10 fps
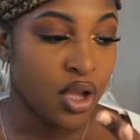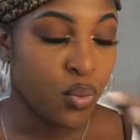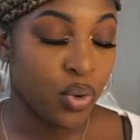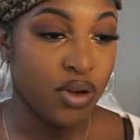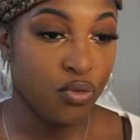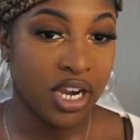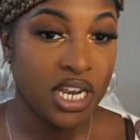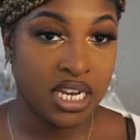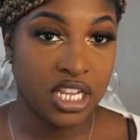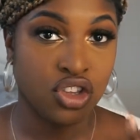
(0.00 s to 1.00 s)
We
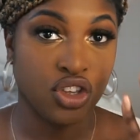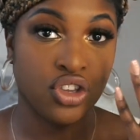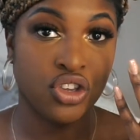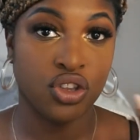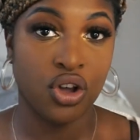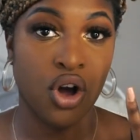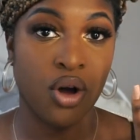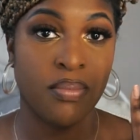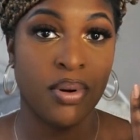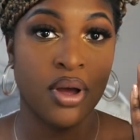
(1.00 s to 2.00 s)
really need to
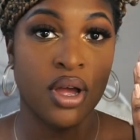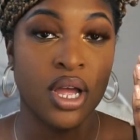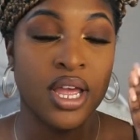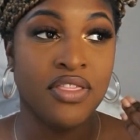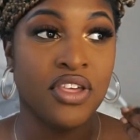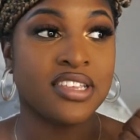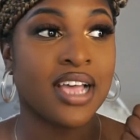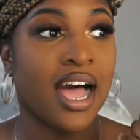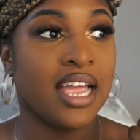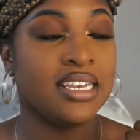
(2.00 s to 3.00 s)
stop this
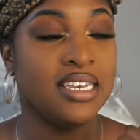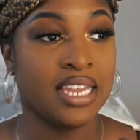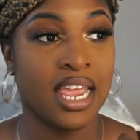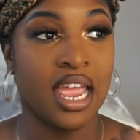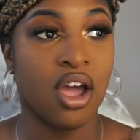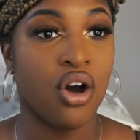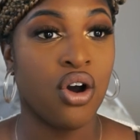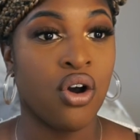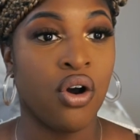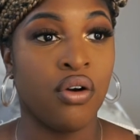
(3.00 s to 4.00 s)
idea
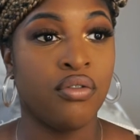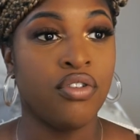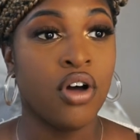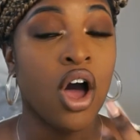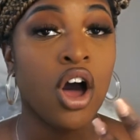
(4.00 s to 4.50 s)
of,